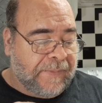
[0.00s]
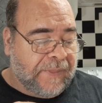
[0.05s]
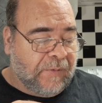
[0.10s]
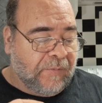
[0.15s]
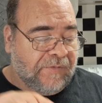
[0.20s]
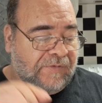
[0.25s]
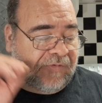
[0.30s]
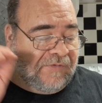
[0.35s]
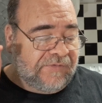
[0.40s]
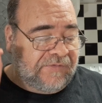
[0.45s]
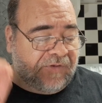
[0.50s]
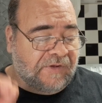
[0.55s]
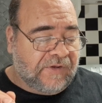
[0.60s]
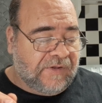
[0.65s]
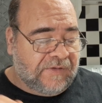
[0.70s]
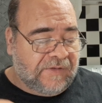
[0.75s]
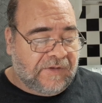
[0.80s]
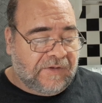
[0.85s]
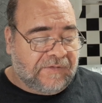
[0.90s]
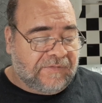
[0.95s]
which is still
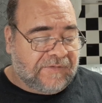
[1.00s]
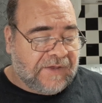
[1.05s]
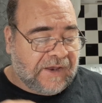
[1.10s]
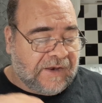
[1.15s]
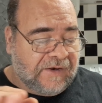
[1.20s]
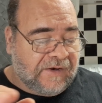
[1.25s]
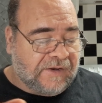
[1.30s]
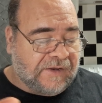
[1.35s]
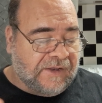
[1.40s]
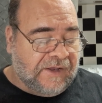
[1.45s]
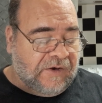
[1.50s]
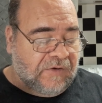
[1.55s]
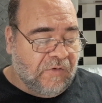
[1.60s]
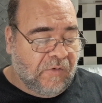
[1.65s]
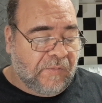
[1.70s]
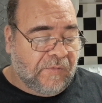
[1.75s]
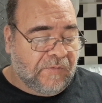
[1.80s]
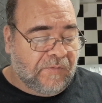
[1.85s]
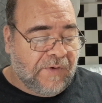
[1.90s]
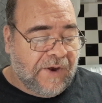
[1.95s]
in the technically
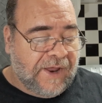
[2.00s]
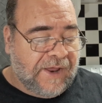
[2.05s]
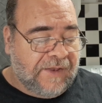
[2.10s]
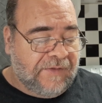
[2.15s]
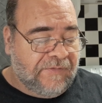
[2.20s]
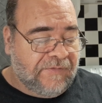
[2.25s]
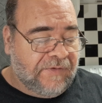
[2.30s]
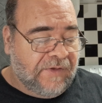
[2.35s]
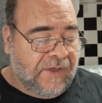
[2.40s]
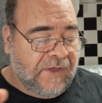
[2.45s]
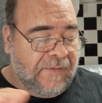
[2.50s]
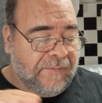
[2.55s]
normal range,